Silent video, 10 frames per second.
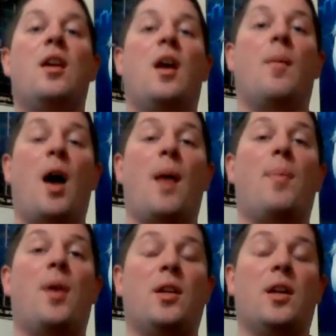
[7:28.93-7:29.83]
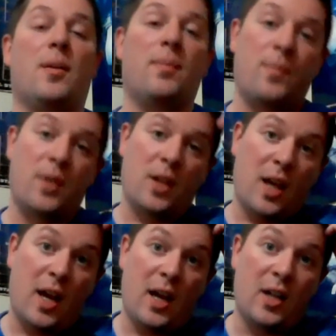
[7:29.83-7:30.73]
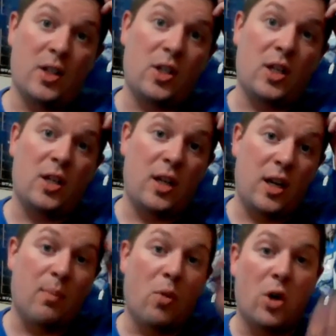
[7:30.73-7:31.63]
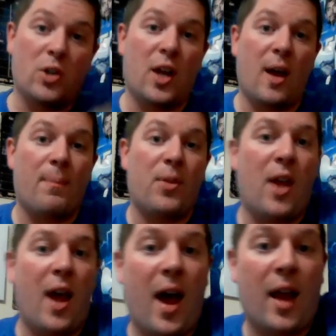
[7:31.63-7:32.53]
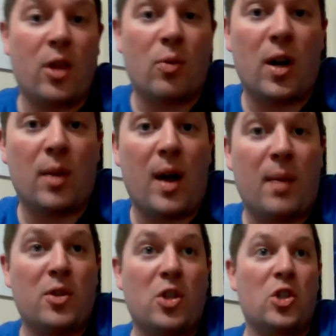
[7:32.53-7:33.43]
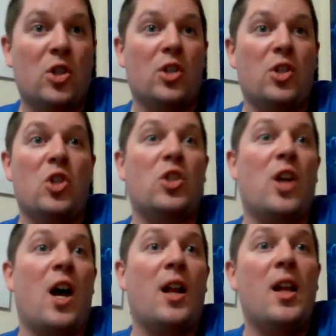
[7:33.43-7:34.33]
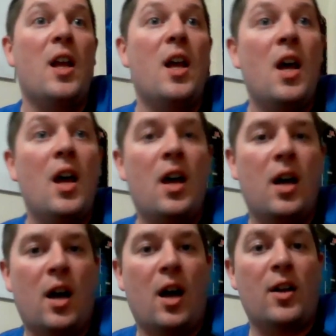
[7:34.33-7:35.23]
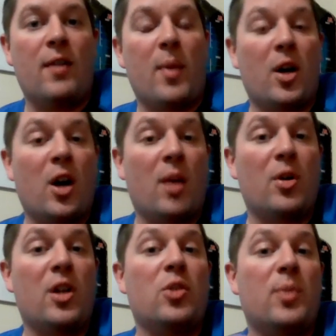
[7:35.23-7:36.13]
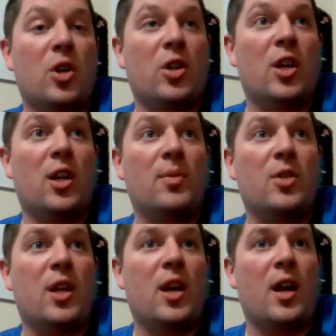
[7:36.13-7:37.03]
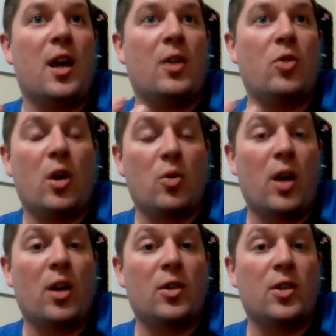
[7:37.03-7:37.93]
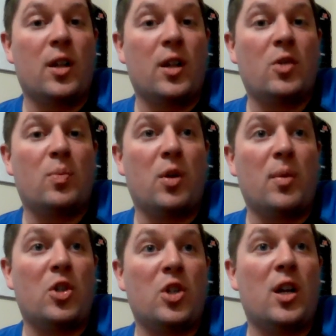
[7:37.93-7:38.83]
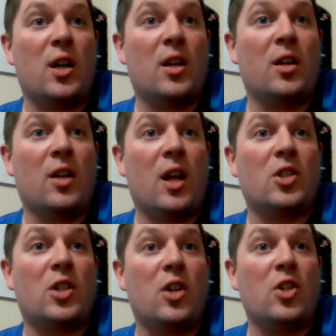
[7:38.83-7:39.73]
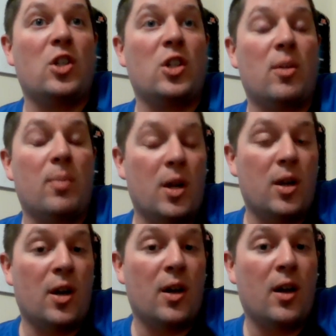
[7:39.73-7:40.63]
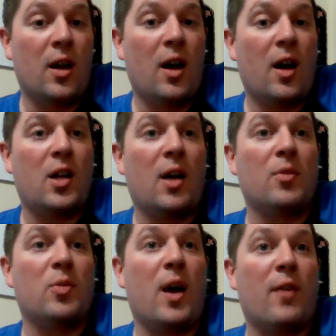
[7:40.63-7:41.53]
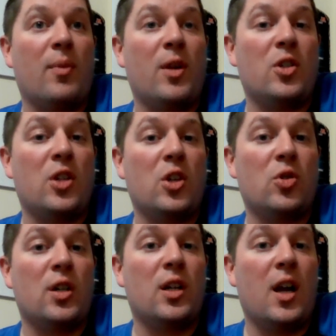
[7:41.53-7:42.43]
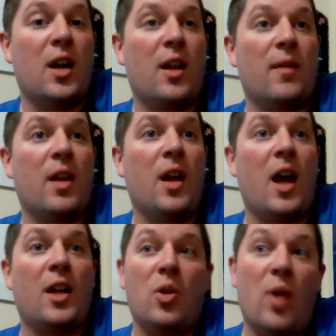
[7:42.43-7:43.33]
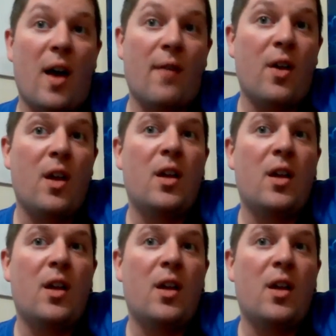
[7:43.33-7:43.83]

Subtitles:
In my opinion, the Lions need more depth at the running back position, because you just got David Montgomery, Jahmyr Gibbs, and Craig Reynolds, and that's pretty much it, unless Jason Kabinda comes back from his injury. And then, heck, you have